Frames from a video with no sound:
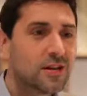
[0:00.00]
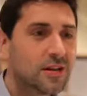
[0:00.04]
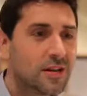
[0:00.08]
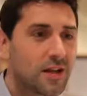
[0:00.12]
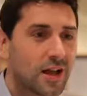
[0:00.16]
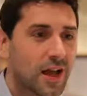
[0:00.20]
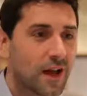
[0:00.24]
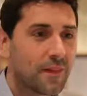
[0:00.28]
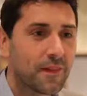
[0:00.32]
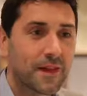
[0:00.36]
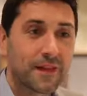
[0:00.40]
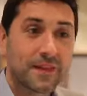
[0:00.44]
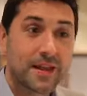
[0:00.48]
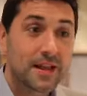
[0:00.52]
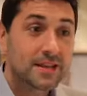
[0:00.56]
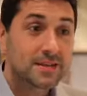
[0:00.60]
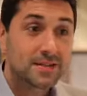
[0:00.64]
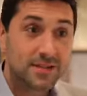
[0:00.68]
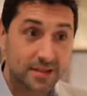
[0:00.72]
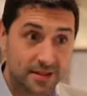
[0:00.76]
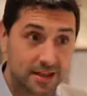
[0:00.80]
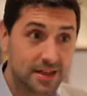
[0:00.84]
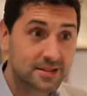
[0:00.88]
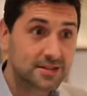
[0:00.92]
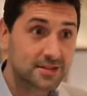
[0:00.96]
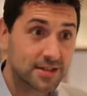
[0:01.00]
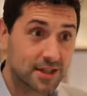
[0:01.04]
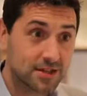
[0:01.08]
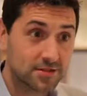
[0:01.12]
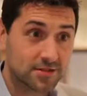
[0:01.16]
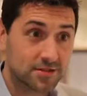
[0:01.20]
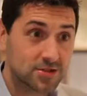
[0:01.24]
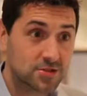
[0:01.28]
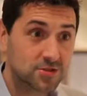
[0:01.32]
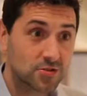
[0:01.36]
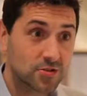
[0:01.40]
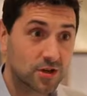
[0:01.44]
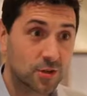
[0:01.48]
and then that's it. That's the end of the
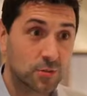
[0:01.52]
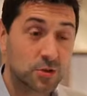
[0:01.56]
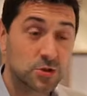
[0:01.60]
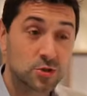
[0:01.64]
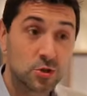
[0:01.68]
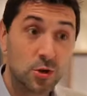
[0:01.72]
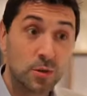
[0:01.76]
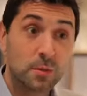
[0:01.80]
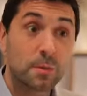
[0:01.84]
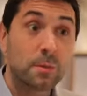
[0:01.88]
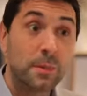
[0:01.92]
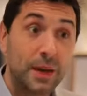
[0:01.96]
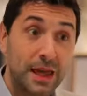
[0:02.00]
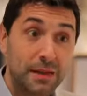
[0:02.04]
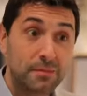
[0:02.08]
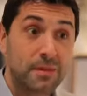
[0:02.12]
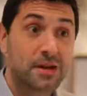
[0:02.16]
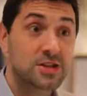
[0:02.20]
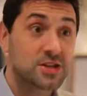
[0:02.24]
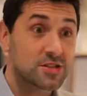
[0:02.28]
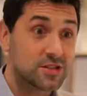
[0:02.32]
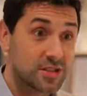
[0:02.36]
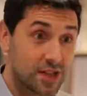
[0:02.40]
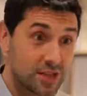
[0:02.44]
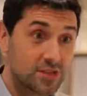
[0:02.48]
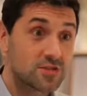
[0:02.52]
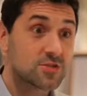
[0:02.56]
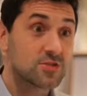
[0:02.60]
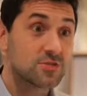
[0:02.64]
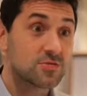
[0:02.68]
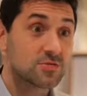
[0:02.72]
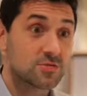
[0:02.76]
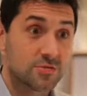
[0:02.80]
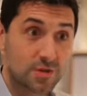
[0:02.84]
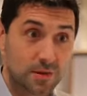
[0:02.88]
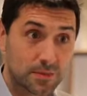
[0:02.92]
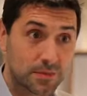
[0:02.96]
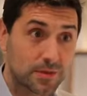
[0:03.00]
story. We don't pay much attention
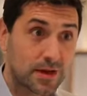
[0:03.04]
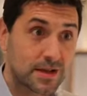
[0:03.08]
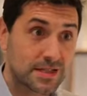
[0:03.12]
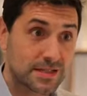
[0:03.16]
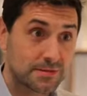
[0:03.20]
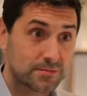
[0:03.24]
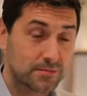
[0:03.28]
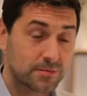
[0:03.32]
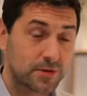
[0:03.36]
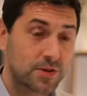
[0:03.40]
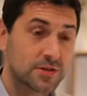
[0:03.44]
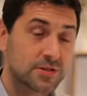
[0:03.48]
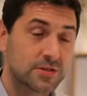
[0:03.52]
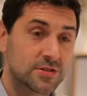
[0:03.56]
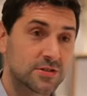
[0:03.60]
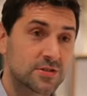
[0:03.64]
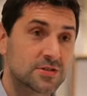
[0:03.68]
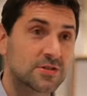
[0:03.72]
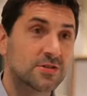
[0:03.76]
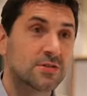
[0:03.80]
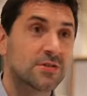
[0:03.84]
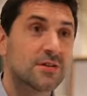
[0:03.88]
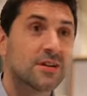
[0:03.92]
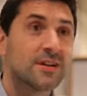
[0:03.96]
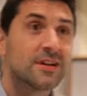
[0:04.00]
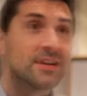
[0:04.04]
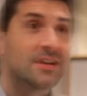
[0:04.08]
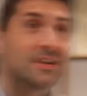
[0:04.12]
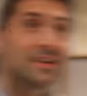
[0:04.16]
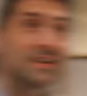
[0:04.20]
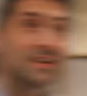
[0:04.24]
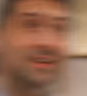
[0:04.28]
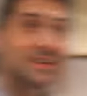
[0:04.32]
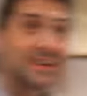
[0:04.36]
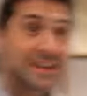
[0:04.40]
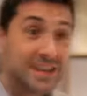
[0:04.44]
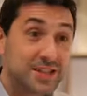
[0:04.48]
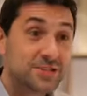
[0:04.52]
to our pricing process. So
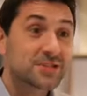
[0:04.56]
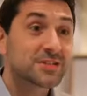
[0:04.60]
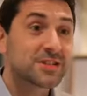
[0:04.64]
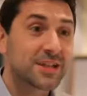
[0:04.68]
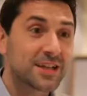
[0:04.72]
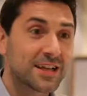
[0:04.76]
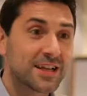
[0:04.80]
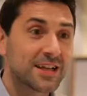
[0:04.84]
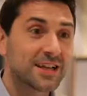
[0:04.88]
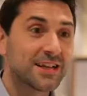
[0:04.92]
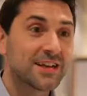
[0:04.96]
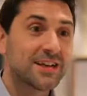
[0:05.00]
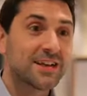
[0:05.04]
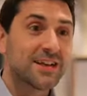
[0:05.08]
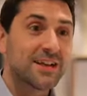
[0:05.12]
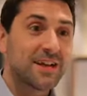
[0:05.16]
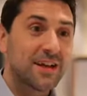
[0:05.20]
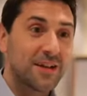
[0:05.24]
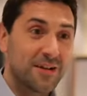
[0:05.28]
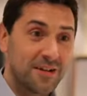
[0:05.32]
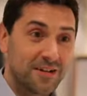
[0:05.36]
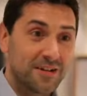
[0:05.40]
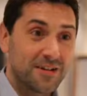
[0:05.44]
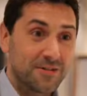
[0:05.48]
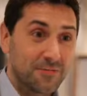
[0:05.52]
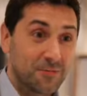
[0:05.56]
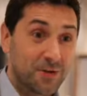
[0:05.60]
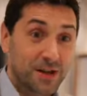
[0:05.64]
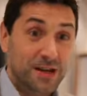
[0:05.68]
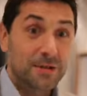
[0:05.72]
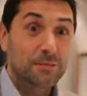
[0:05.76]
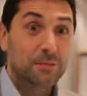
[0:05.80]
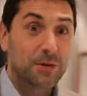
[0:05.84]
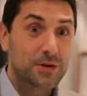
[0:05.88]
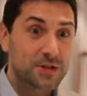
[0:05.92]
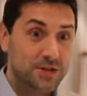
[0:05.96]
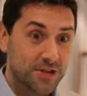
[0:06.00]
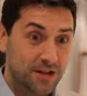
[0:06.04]
interestingly, one
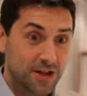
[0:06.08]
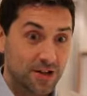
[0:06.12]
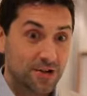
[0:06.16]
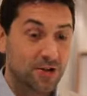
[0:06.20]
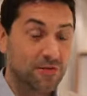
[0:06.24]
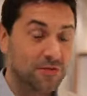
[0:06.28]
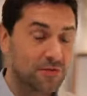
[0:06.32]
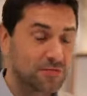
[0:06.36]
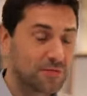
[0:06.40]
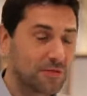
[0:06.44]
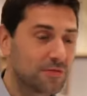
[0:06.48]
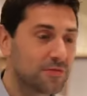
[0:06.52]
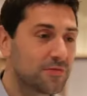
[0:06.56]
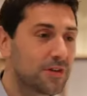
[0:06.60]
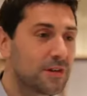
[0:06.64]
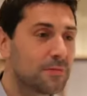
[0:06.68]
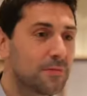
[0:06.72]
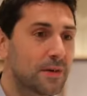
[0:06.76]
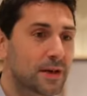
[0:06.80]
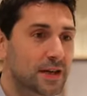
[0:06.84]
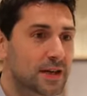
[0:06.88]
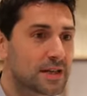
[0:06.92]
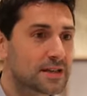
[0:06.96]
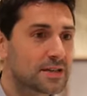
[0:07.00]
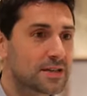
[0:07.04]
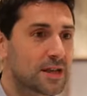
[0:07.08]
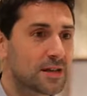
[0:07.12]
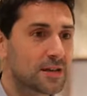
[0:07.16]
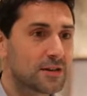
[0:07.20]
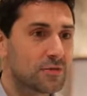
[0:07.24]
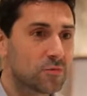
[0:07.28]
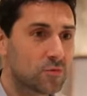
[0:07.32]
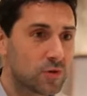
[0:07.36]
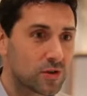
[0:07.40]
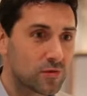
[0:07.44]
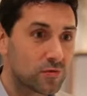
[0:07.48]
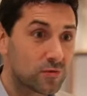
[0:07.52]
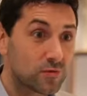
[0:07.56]
impression that I got from the feedback is that
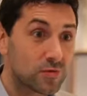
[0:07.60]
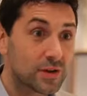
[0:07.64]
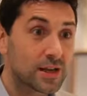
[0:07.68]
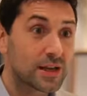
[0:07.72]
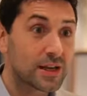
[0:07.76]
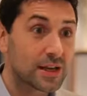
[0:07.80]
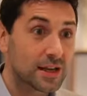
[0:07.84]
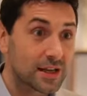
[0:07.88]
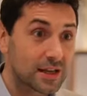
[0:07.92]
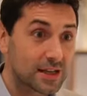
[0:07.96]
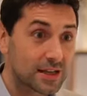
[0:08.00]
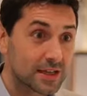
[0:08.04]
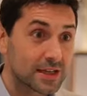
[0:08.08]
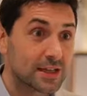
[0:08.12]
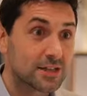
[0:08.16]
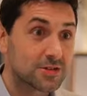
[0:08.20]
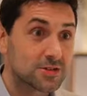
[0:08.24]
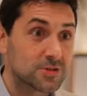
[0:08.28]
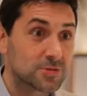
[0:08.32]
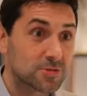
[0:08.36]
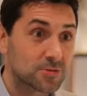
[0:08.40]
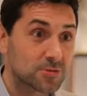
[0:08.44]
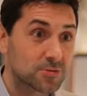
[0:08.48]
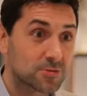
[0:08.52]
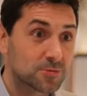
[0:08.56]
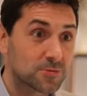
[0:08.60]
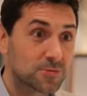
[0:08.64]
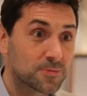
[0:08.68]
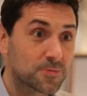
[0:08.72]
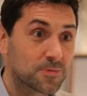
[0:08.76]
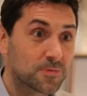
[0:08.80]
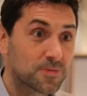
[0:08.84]
we really need to,